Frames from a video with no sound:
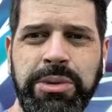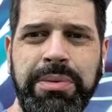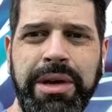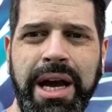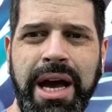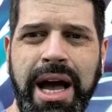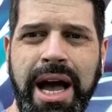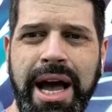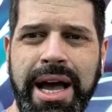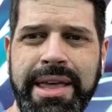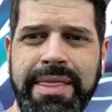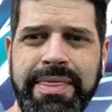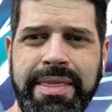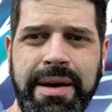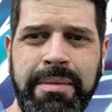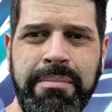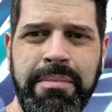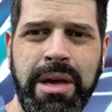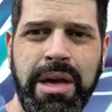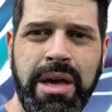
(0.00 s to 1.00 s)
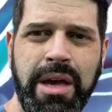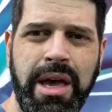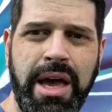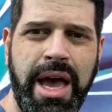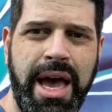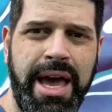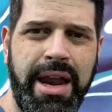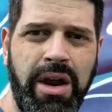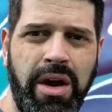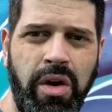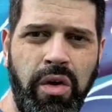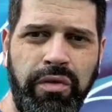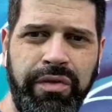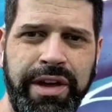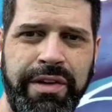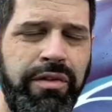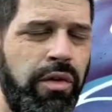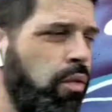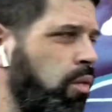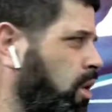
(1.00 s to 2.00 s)
behind them and hopefully
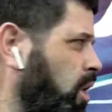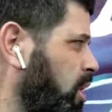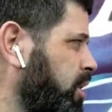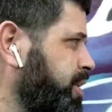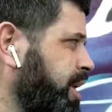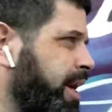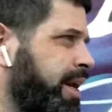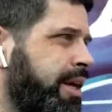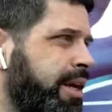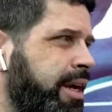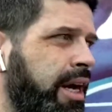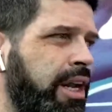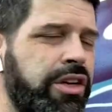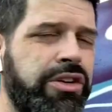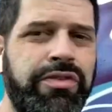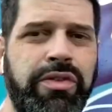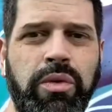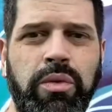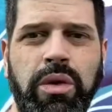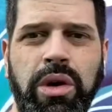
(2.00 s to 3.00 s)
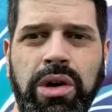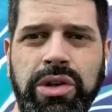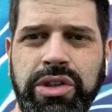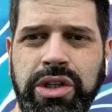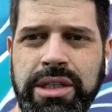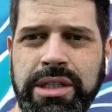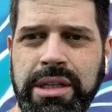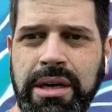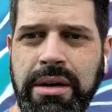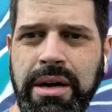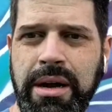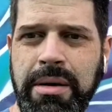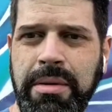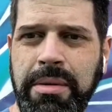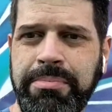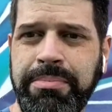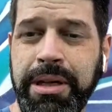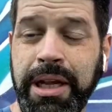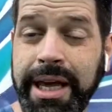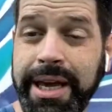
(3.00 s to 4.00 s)
have a wall, not a colorful wall, just a
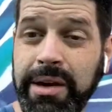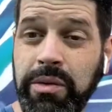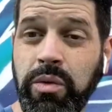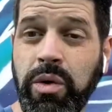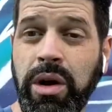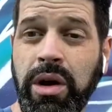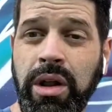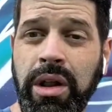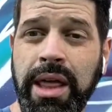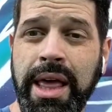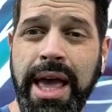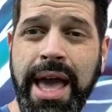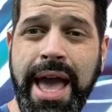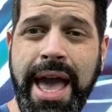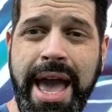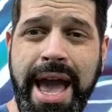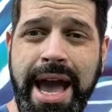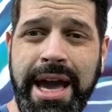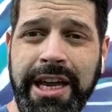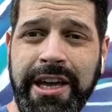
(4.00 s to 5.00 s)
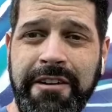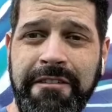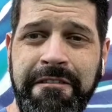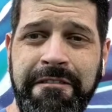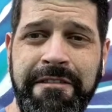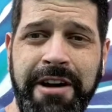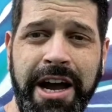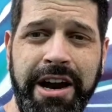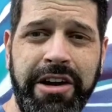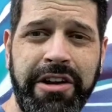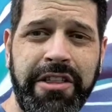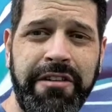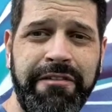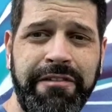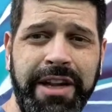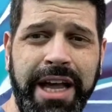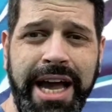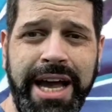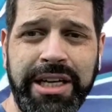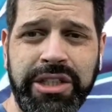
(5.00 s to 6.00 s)
plain wall. And I'm going to fire the
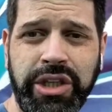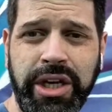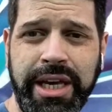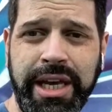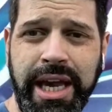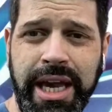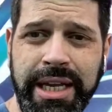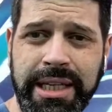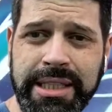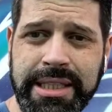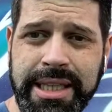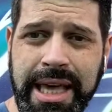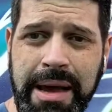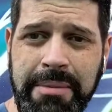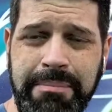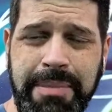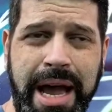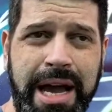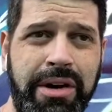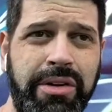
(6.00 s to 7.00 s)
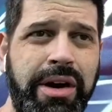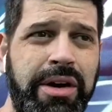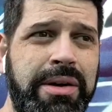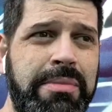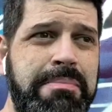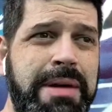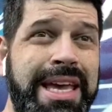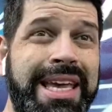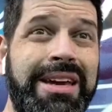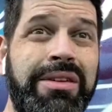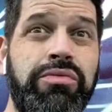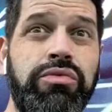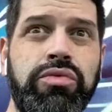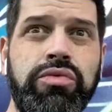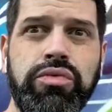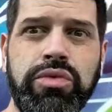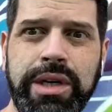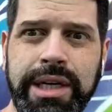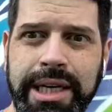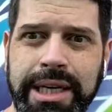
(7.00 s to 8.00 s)
flash against that background and make it
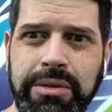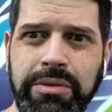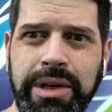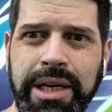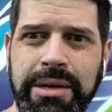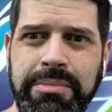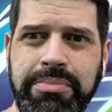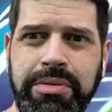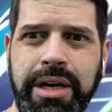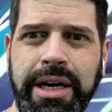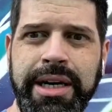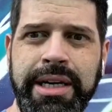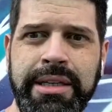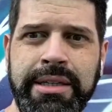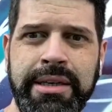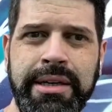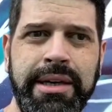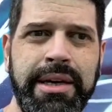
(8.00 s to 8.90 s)
really, really bright